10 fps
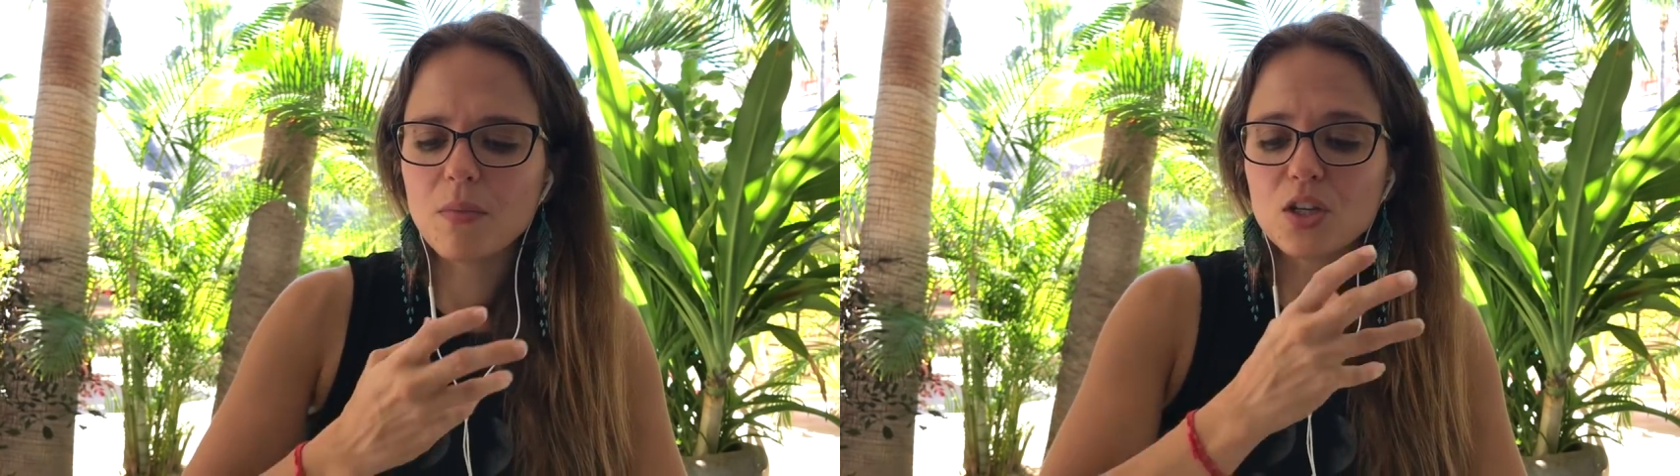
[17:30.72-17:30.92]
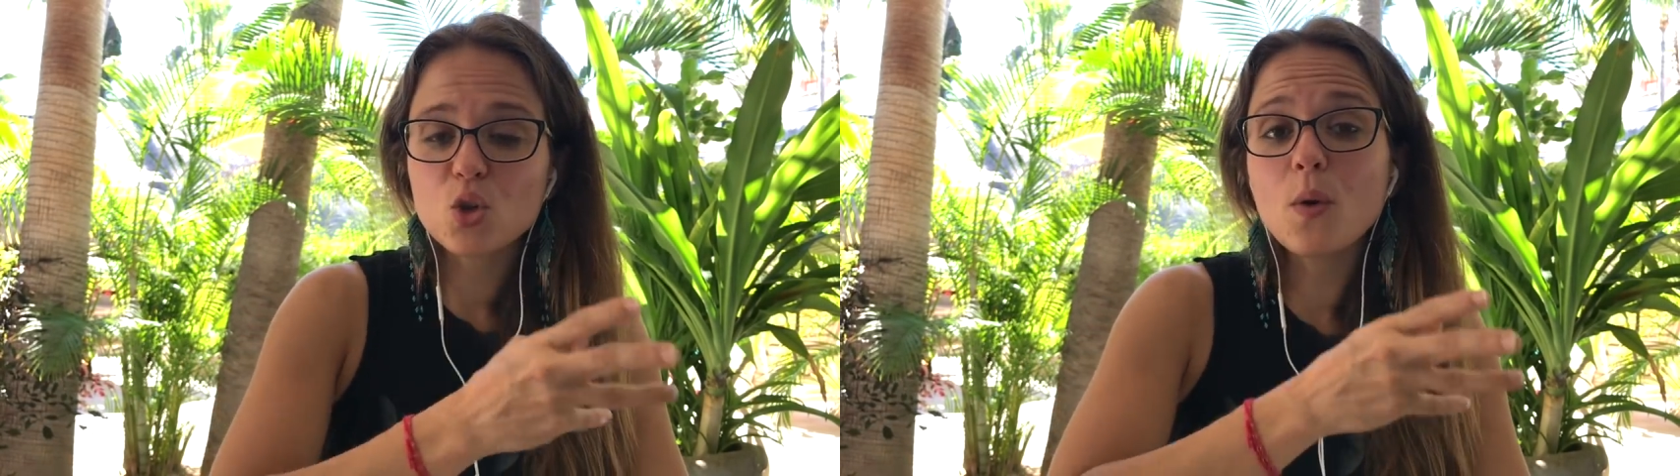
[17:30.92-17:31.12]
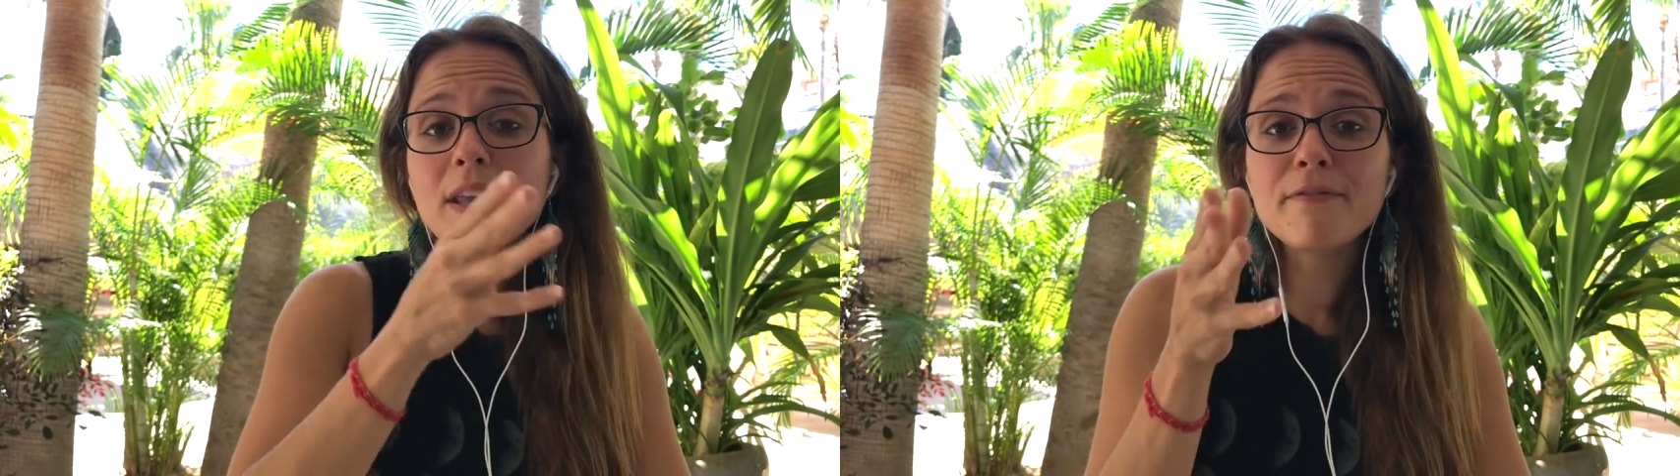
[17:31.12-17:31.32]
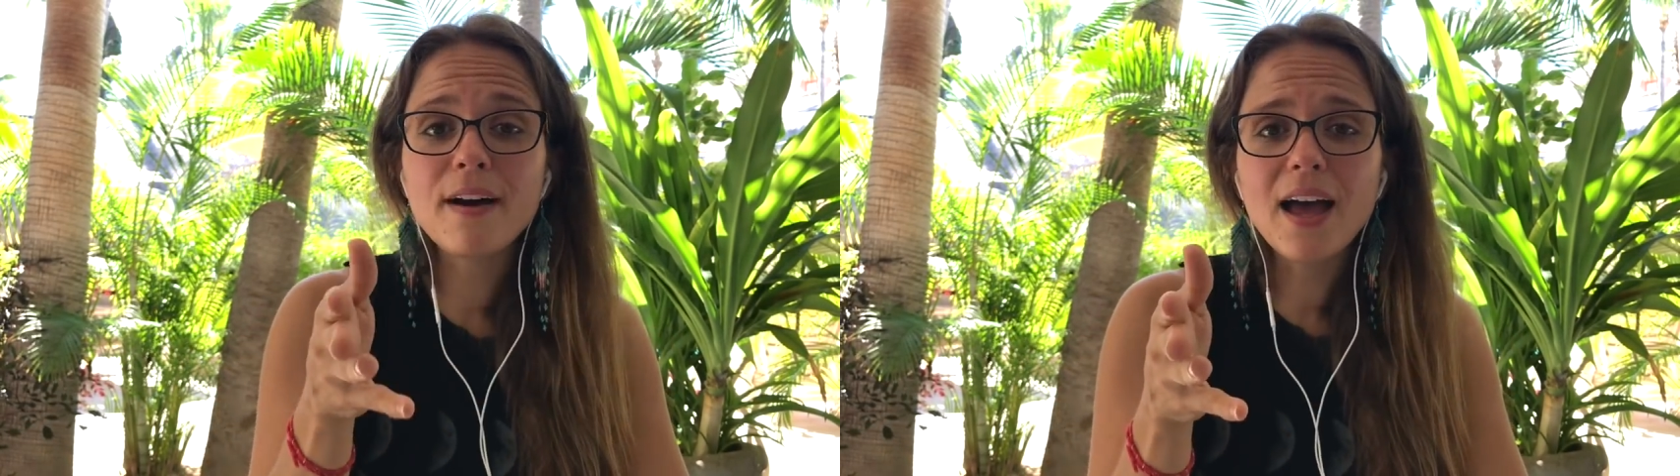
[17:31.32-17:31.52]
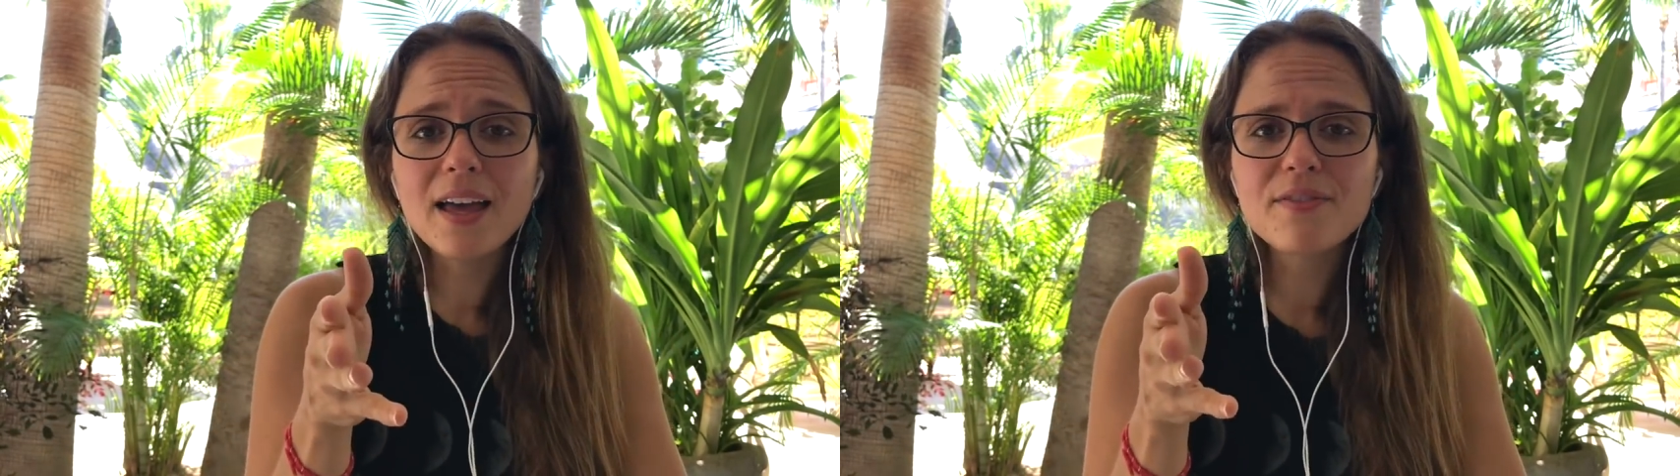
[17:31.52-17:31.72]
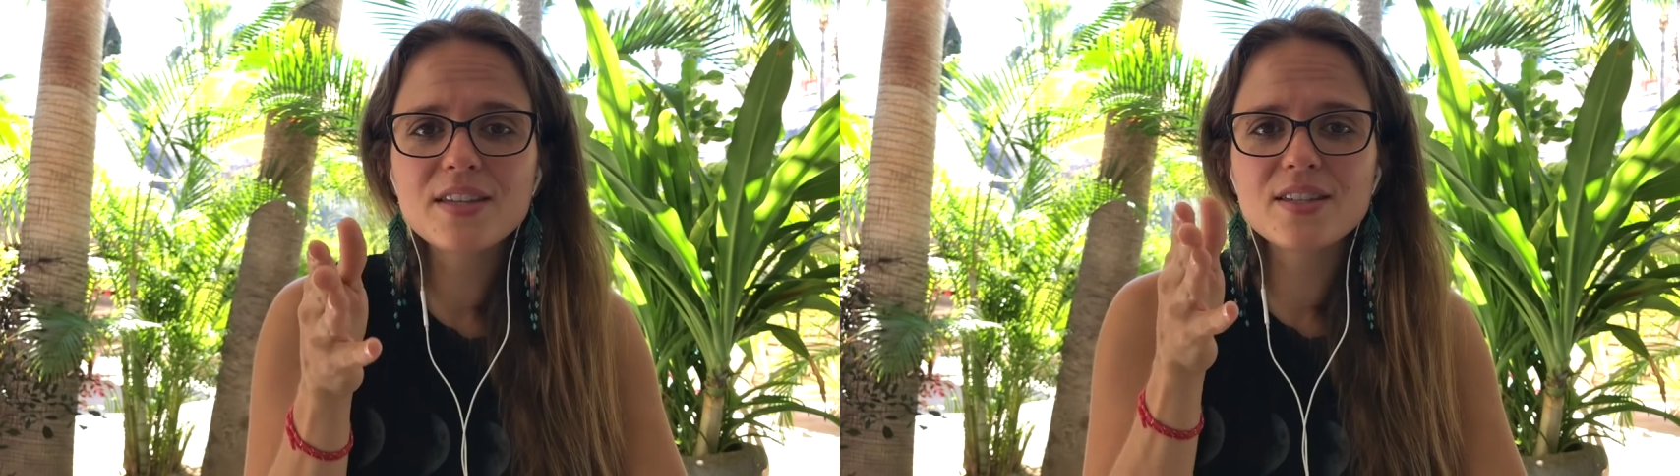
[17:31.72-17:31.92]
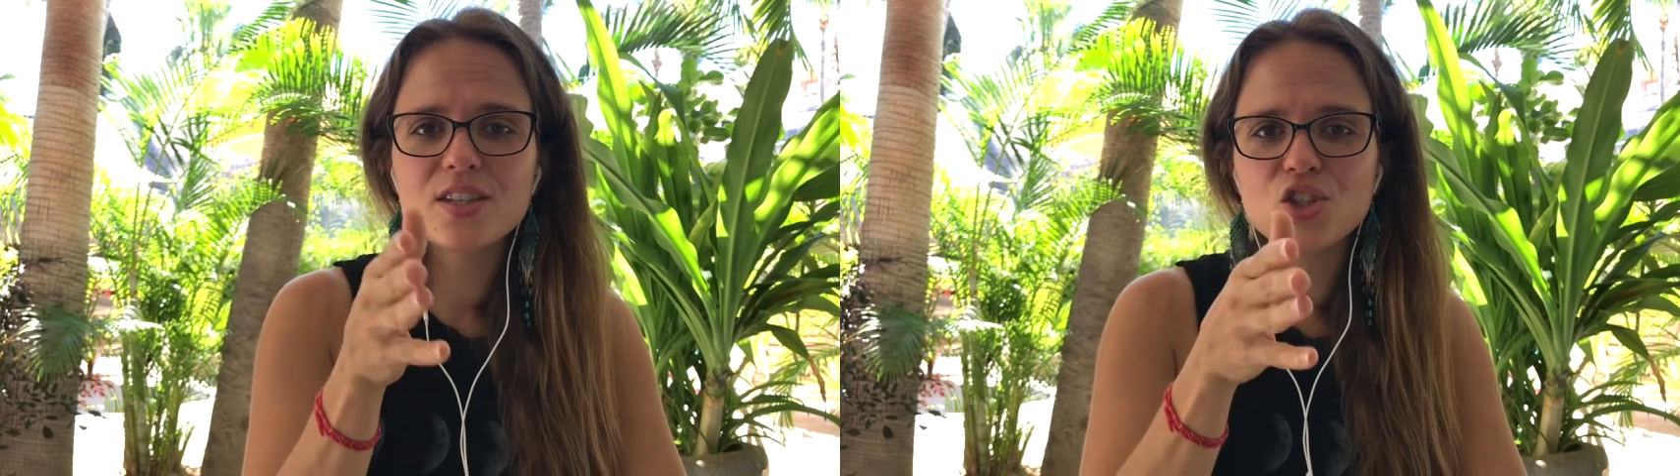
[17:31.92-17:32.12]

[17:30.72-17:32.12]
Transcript: 25 is the